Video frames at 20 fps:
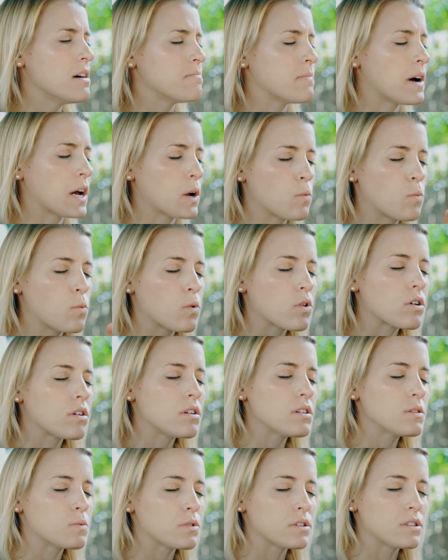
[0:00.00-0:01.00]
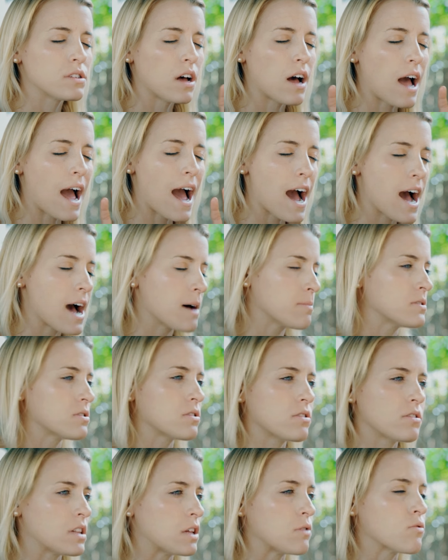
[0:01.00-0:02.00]
my world was
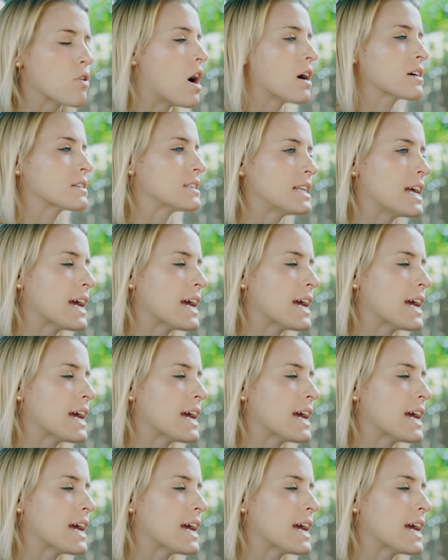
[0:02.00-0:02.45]
absolutely rocked.